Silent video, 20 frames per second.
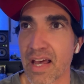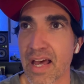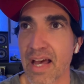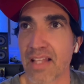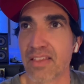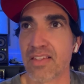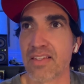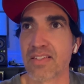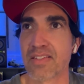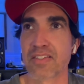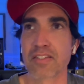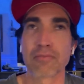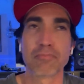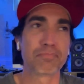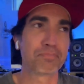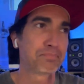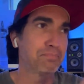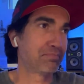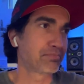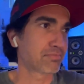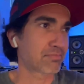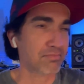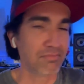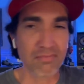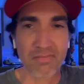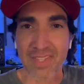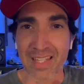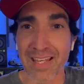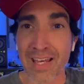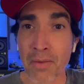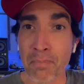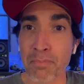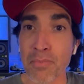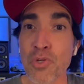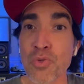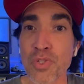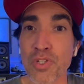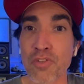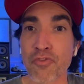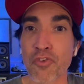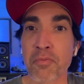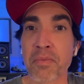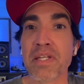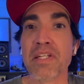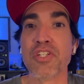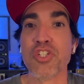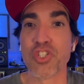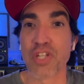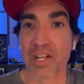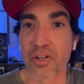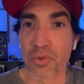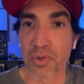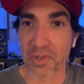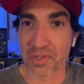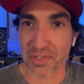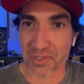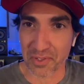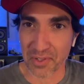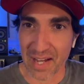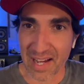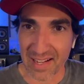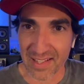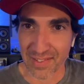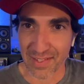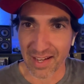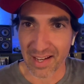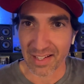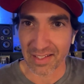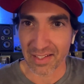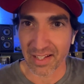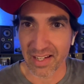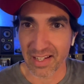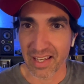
kind of had this, and music for me in general still has that.